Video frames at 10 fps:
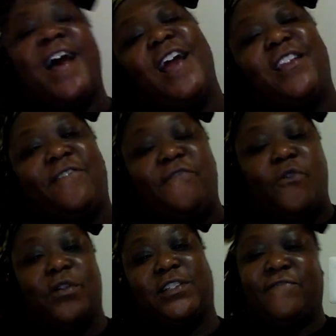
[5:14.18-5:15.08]
I look
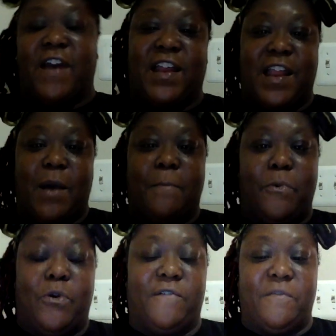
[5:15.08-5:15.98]
forward to finding out
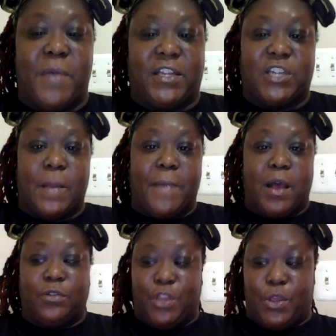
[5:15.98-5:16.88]
more information
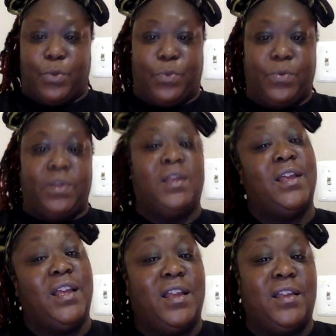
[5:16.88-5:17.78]
about you.
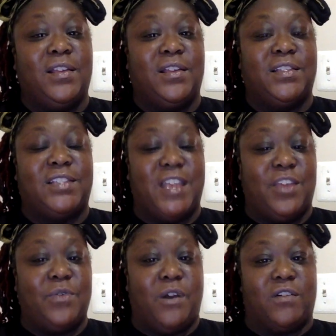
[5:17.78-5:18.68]
See
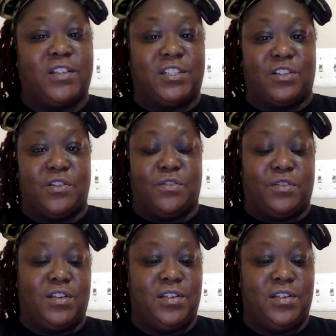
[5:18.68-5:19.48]
you August 3rd.